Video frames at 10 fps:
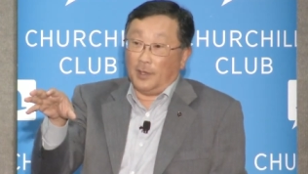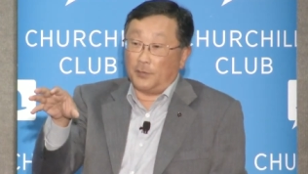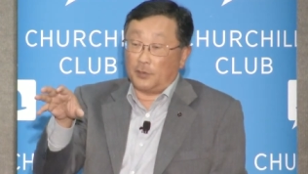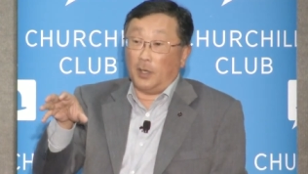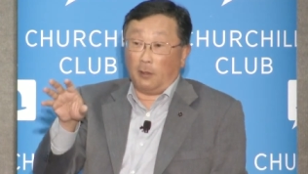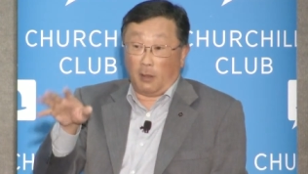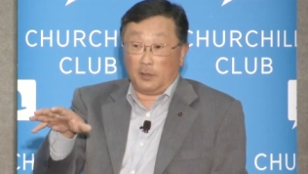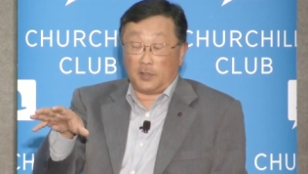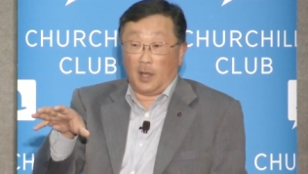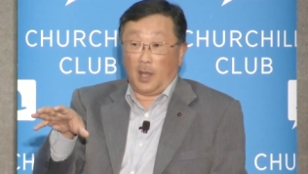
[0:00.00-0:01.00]
and so a lot
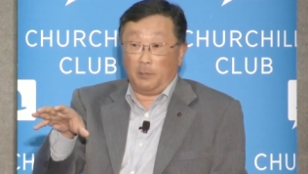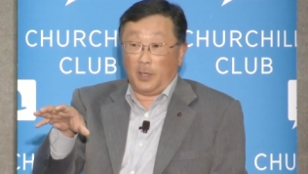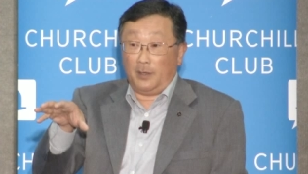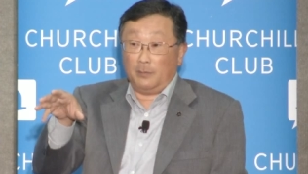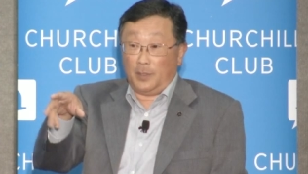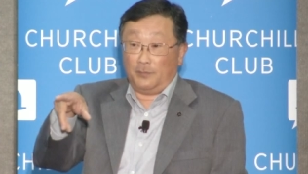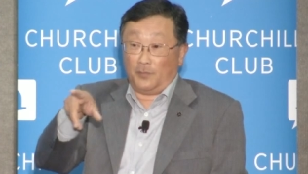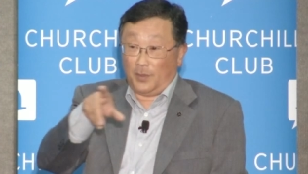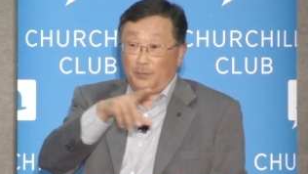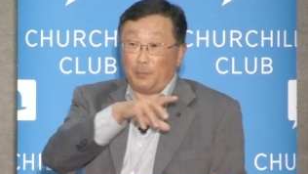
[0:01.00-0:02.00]
of time, and, and
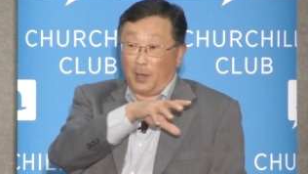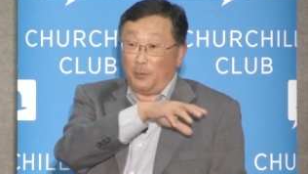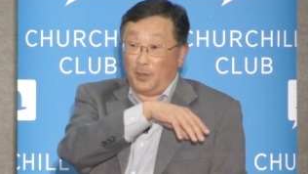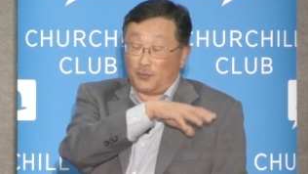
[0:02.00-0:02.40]
it, by the way,